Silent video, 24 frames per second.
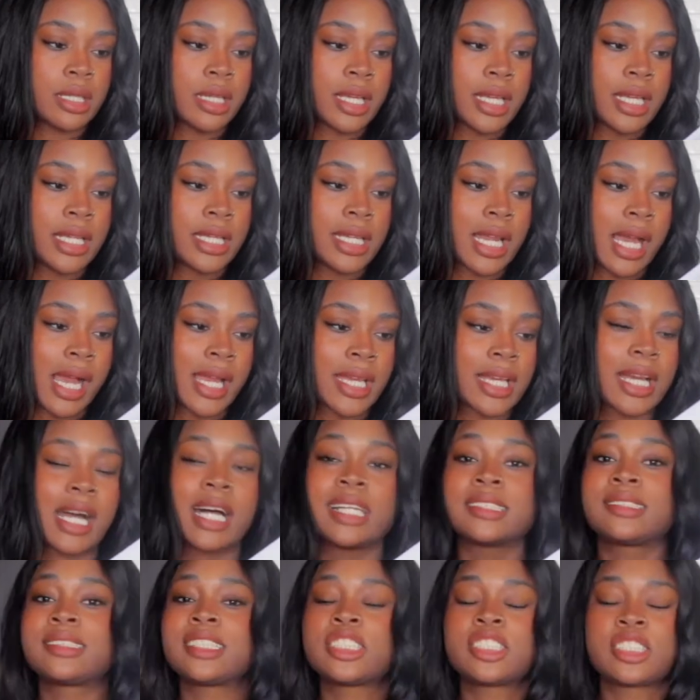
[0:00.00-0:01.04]
and i
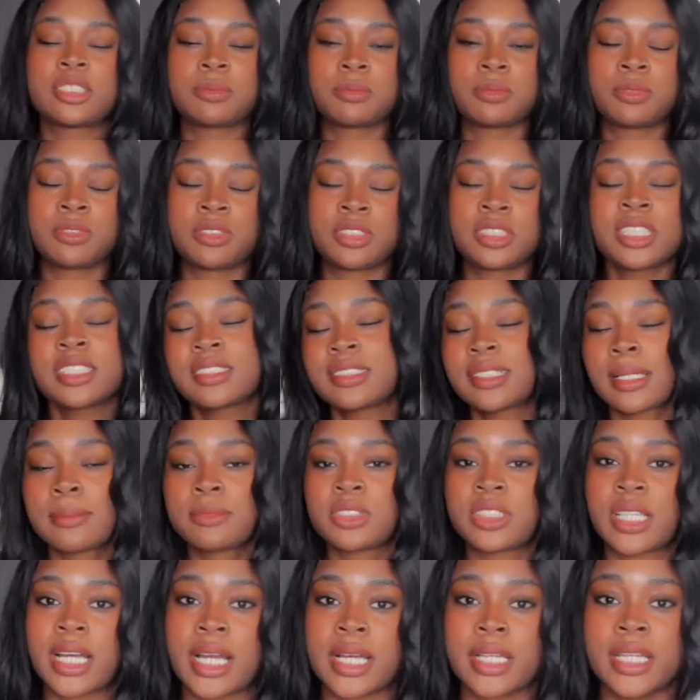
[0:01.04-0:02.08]
got six six
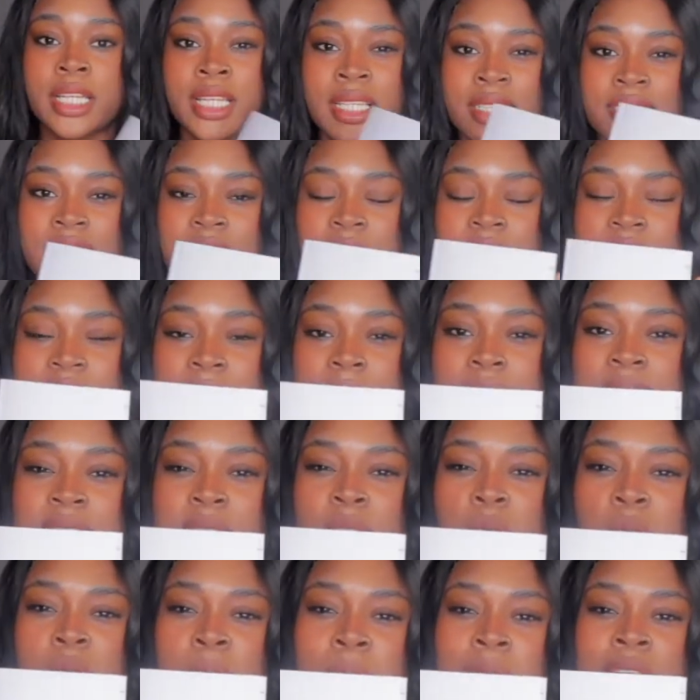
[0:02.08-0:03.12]
times nine seven times
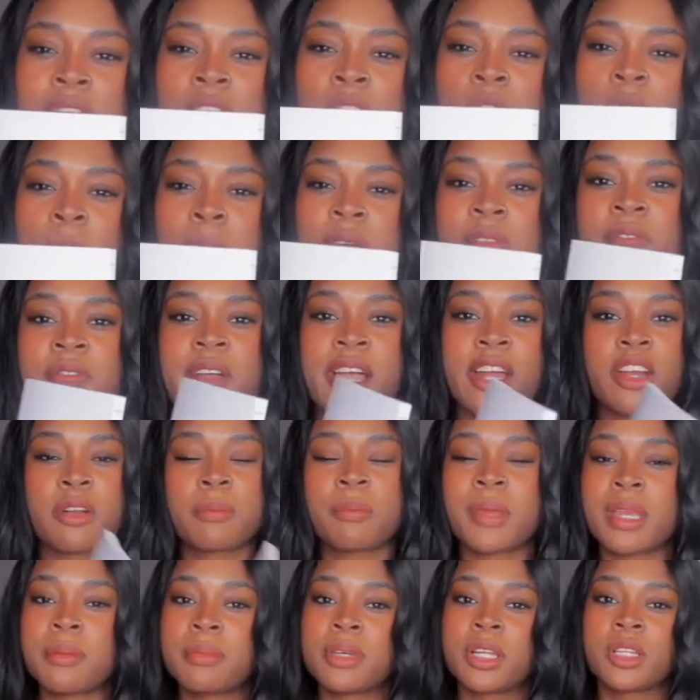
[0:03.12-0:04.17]
nine would have made it a little bit fatter
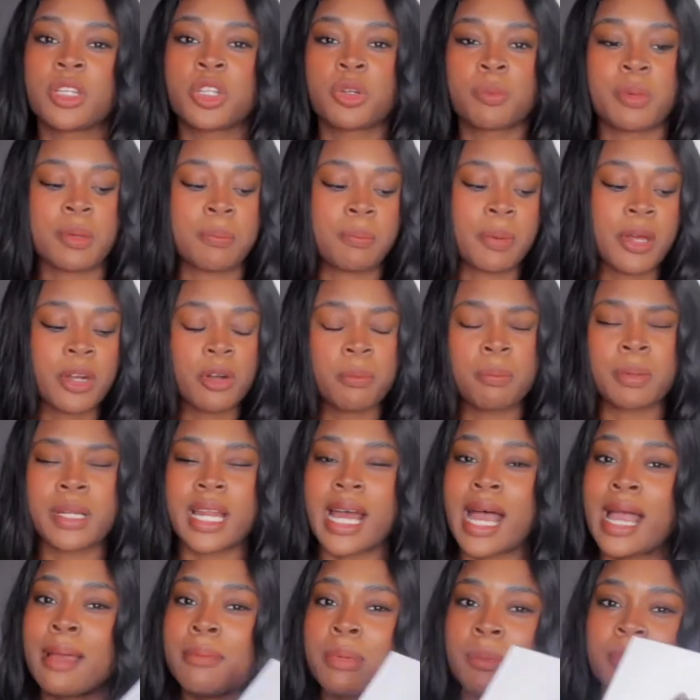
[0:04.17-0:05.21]
maybe a little bit better
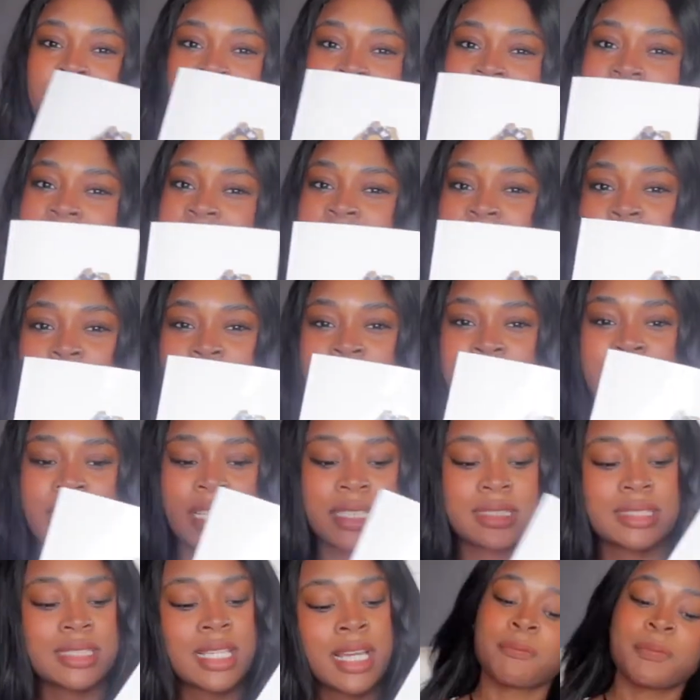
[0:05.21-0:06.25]
but i'm obsessed with
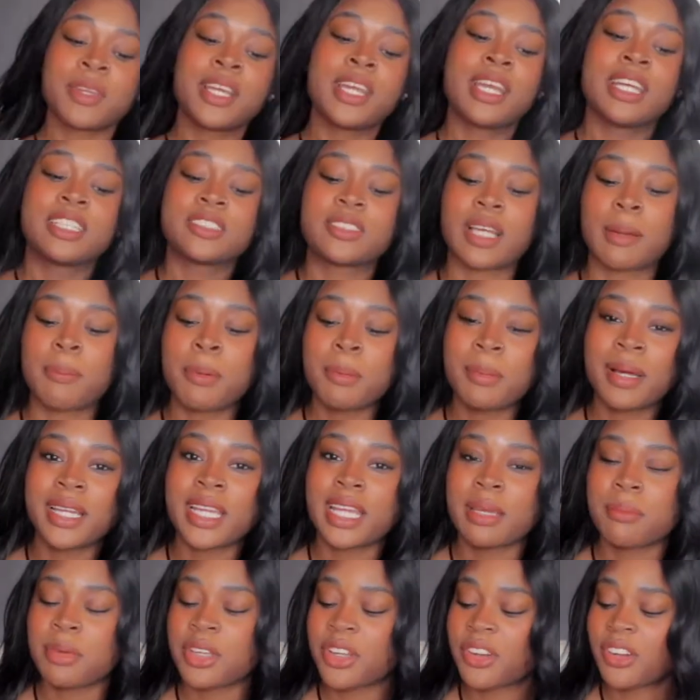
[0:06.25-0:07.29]
this so i put my
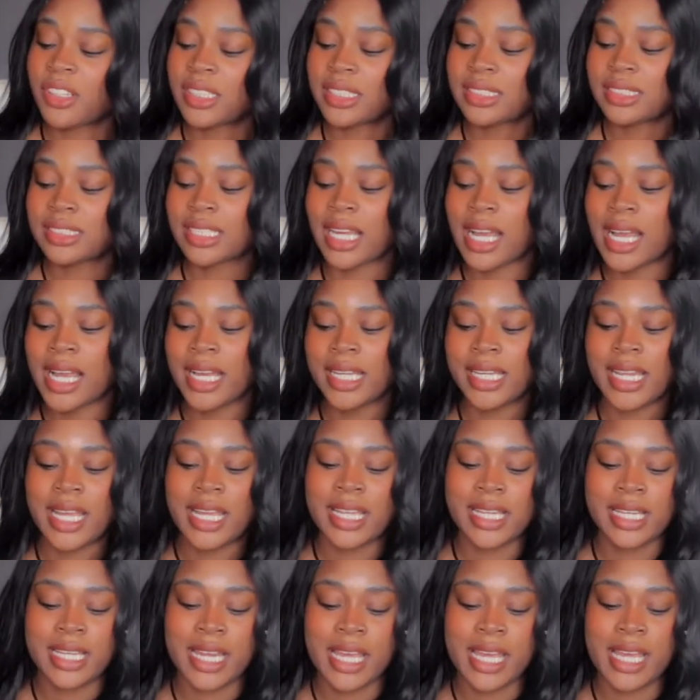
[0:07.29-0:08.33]
name here on the side
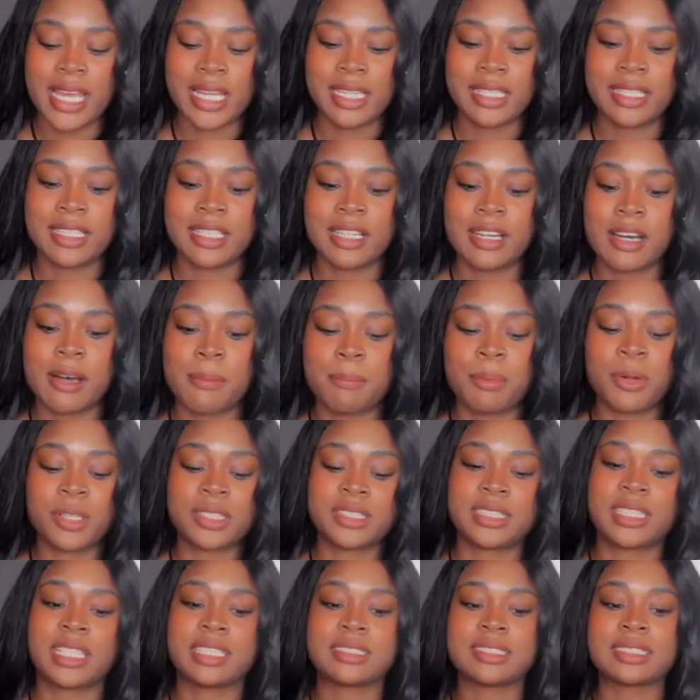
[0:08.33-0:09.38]
and then the
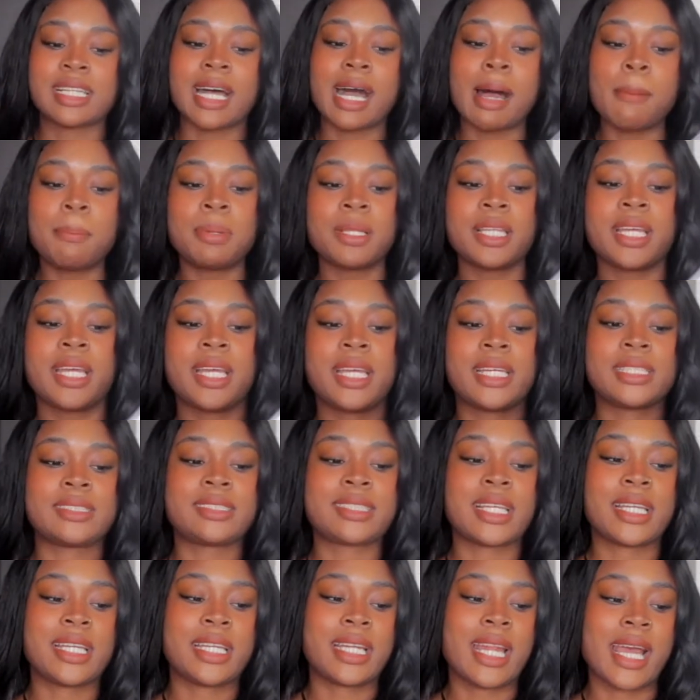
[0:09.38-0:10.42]
book says got plans
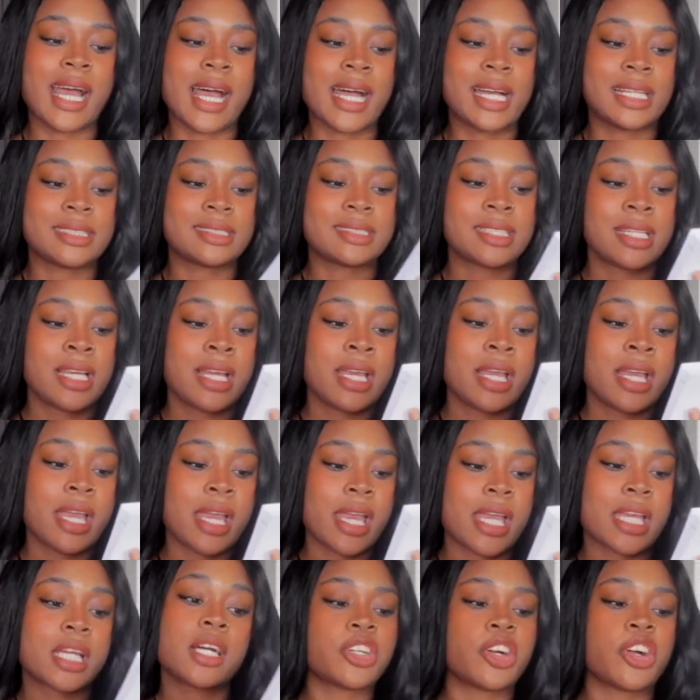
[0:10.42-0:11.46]
and it has
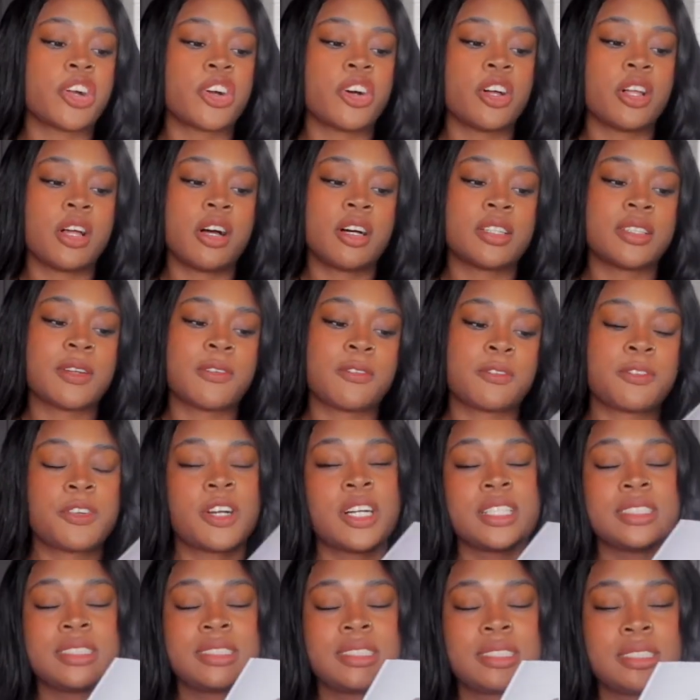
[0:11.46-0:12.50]
a girl on the
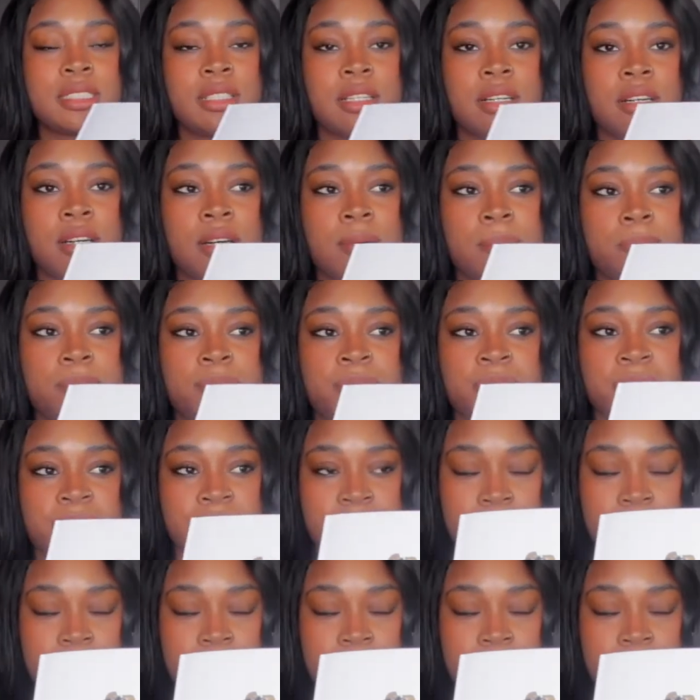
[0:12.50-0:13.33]
front um